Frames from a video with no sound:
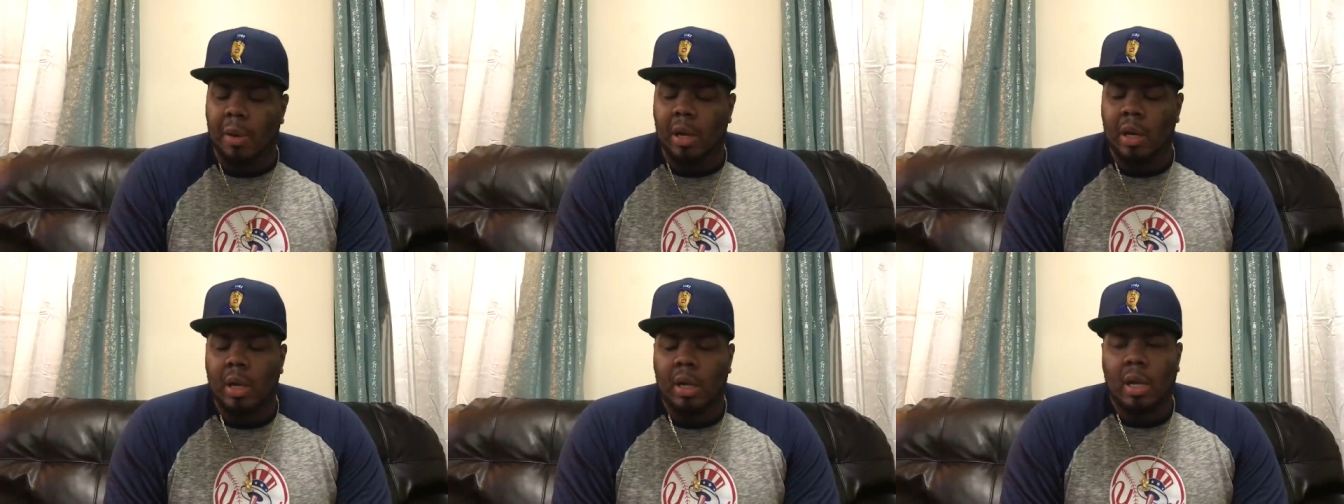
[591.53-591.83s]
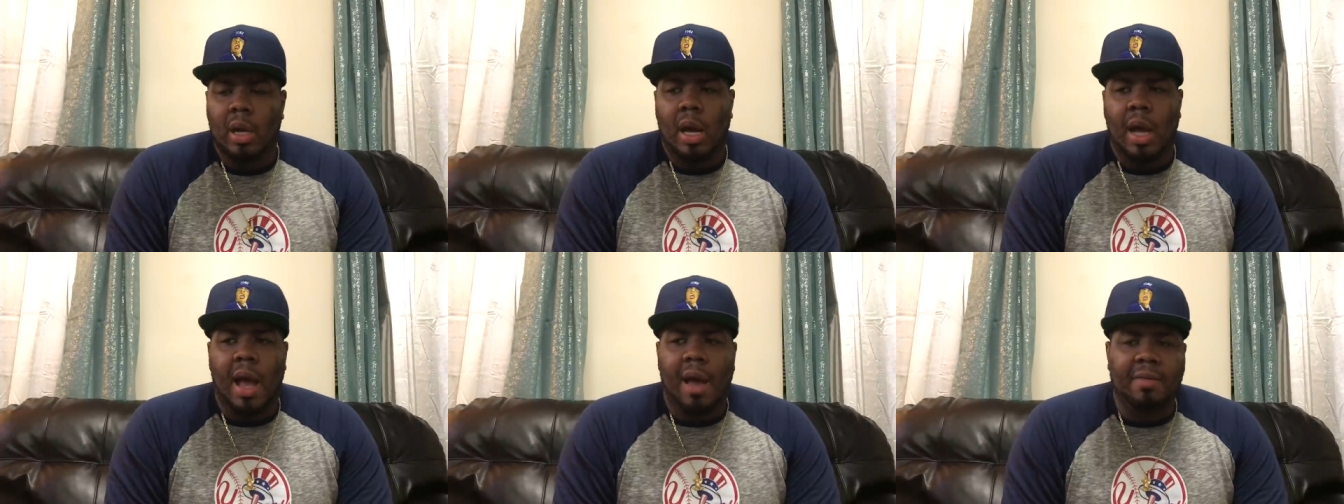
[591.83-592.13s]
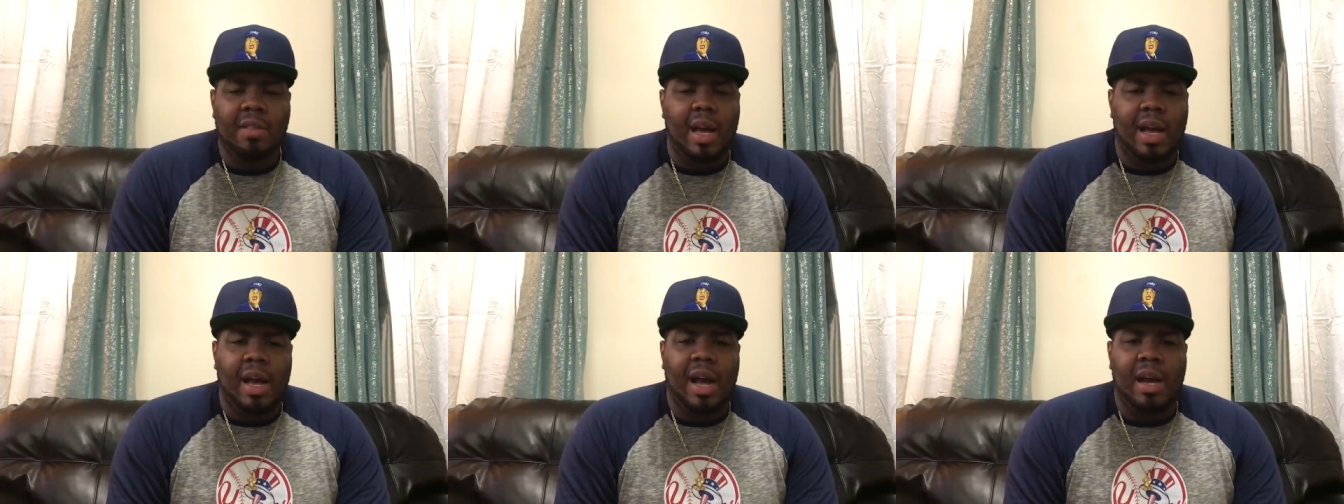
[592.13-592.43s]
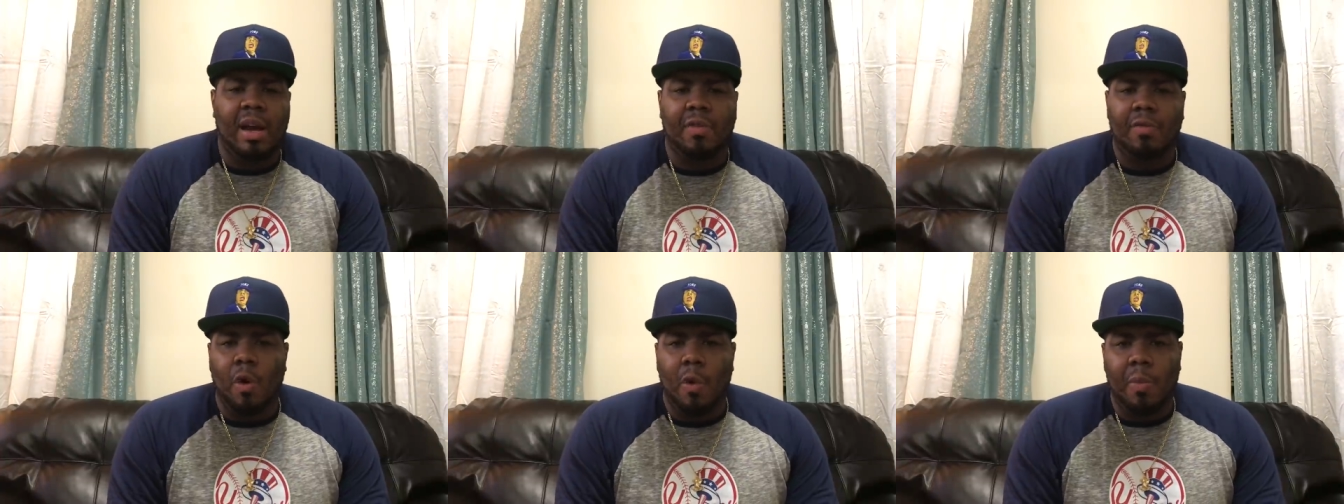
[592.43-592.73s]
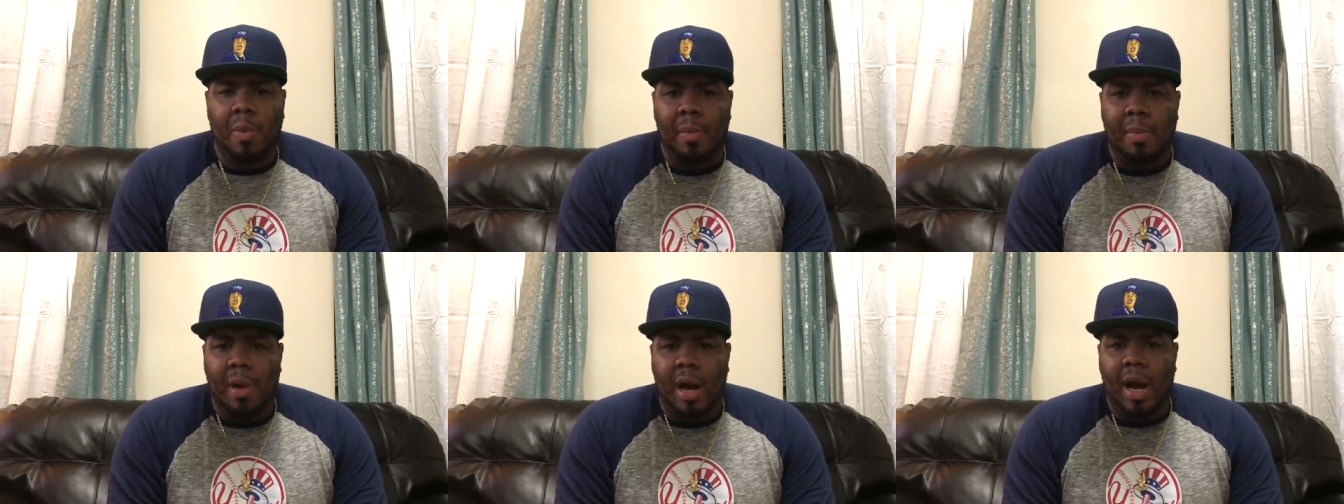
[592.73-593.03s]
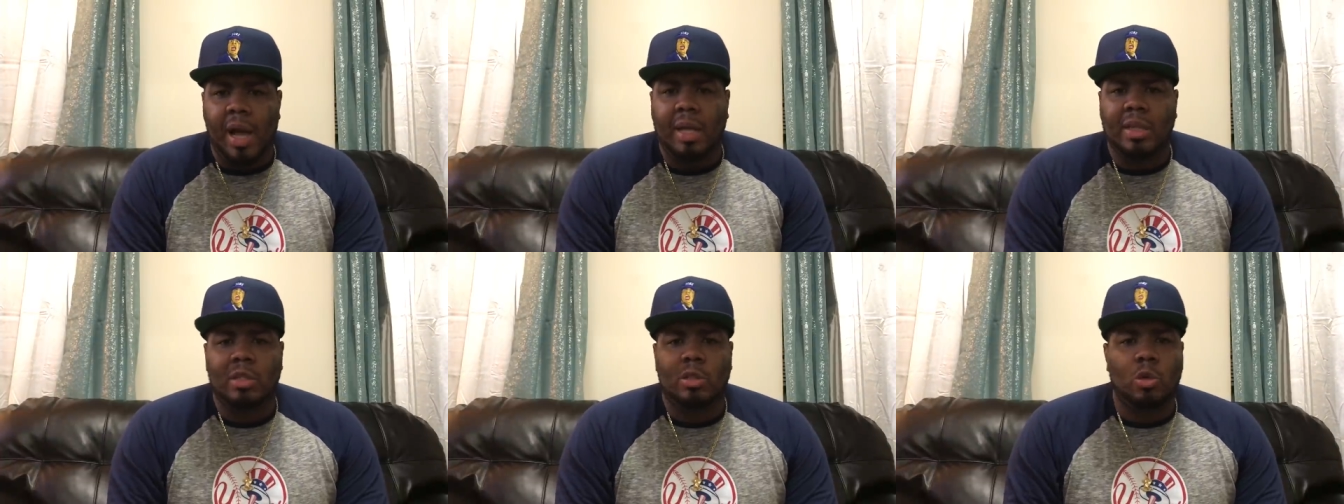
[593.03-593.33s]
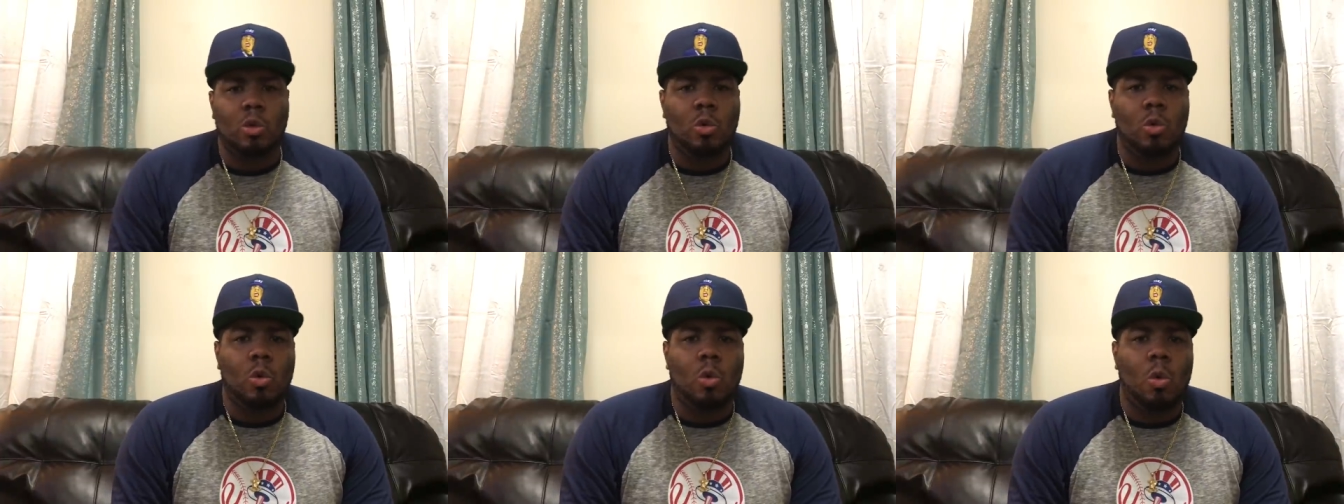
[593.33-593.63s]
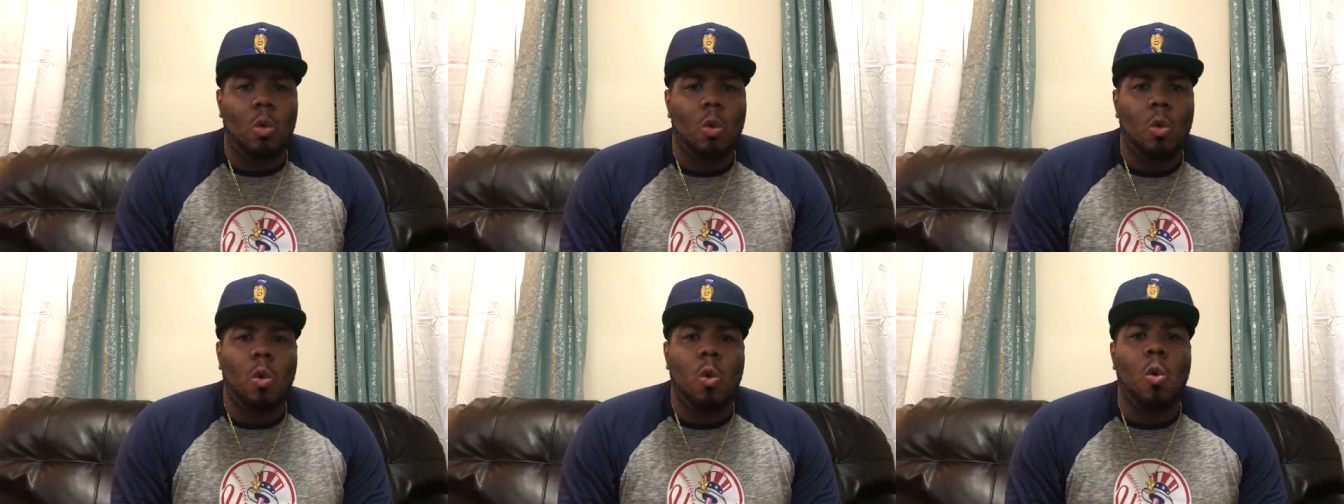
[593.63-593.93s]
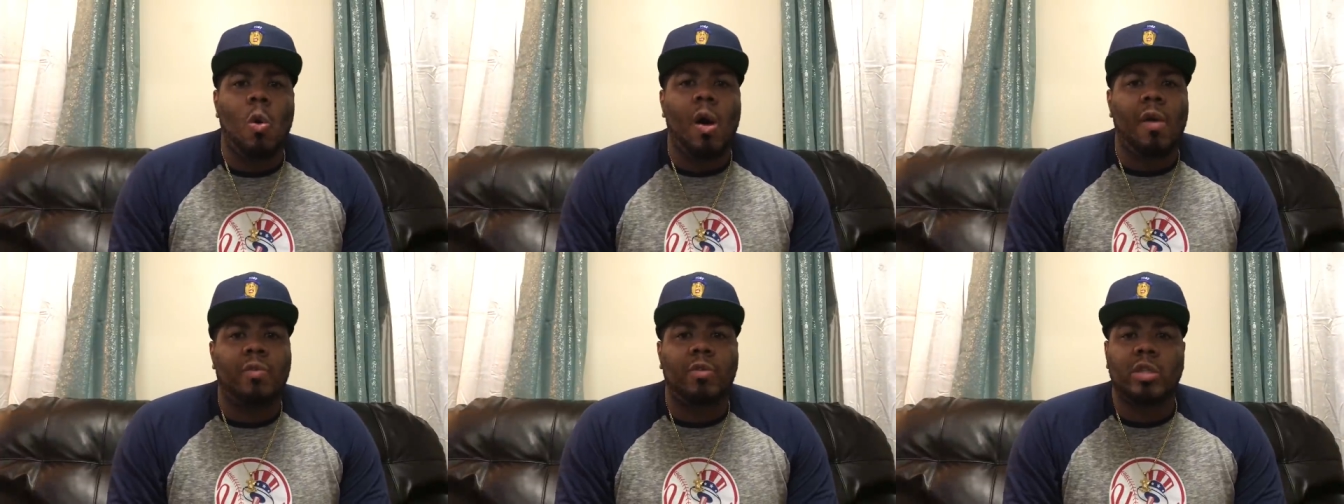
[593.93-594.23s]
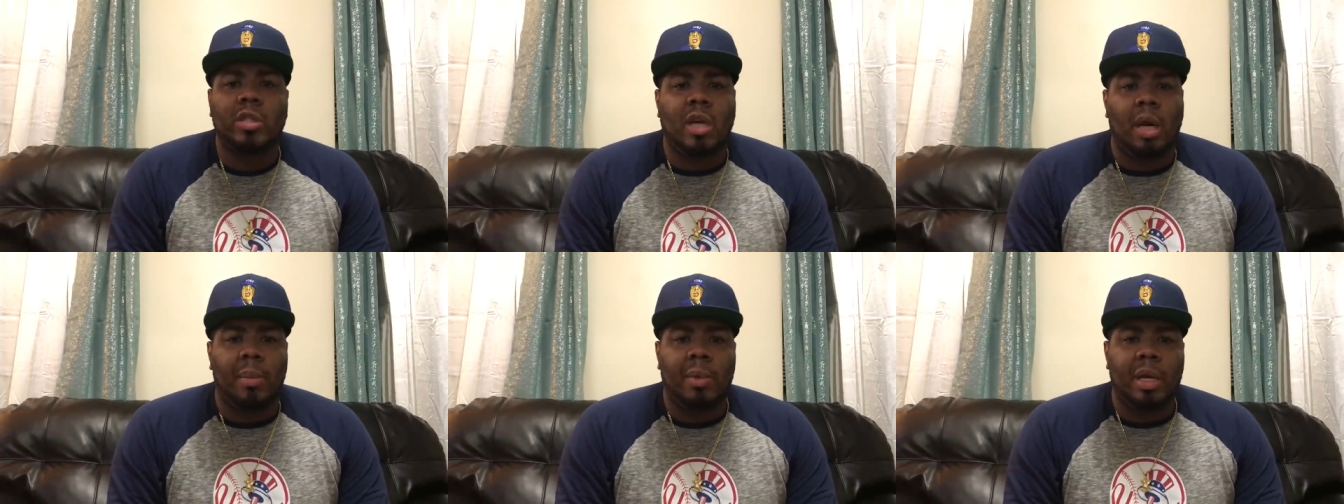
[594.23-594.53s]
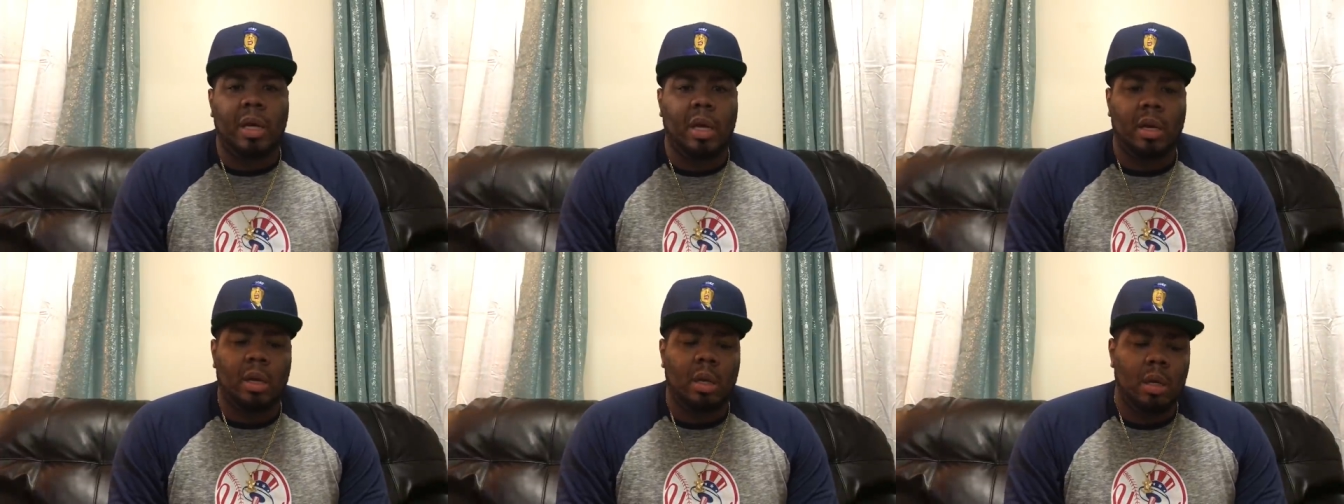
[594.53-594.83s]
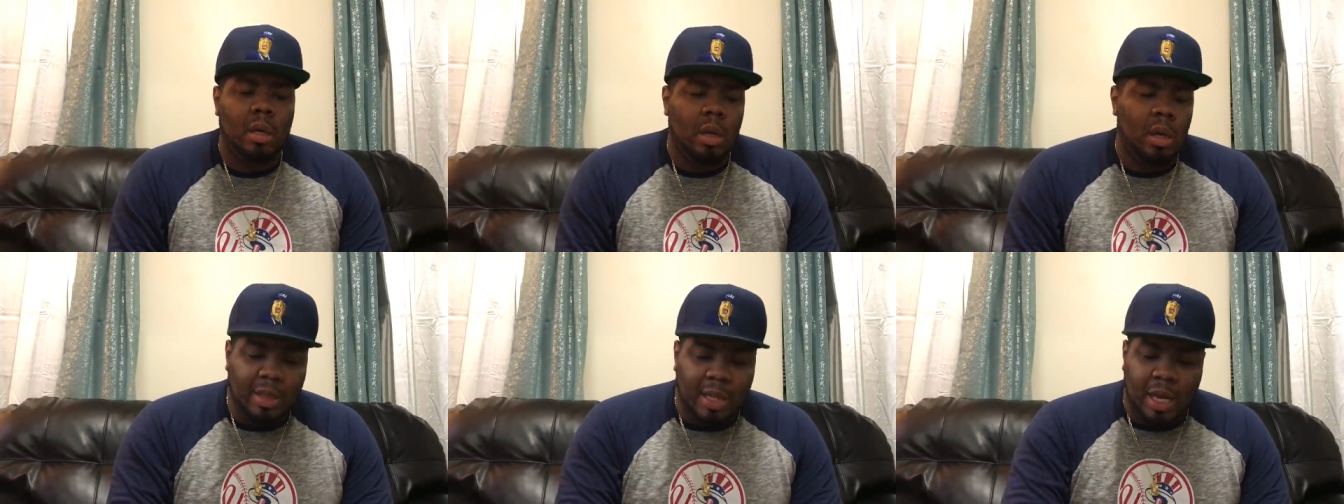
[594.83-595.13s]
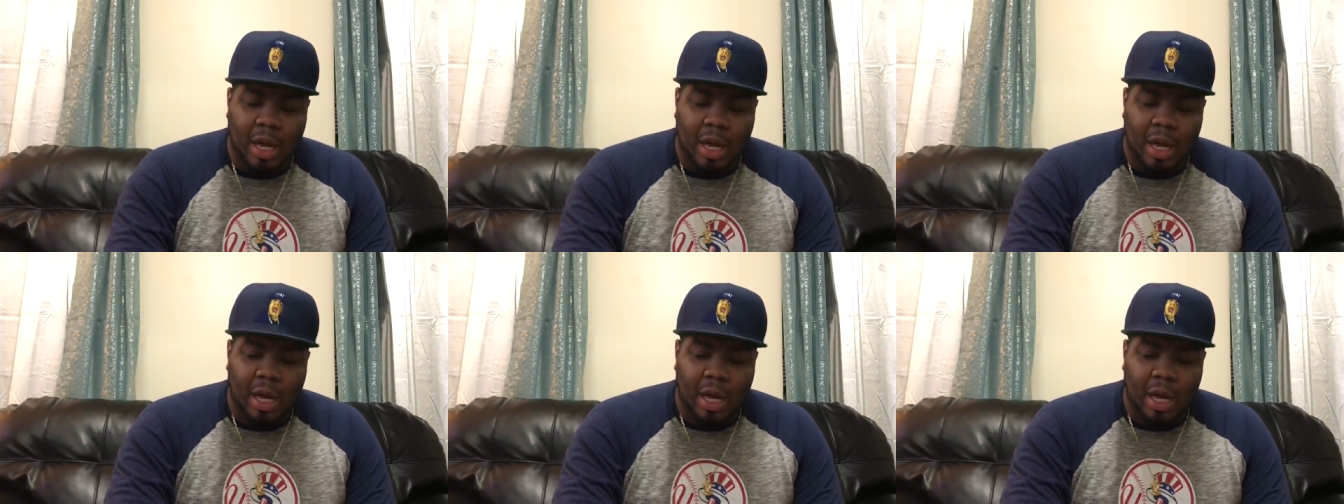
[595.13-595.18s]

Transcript: but have that kind of open mind to whoever's coming in.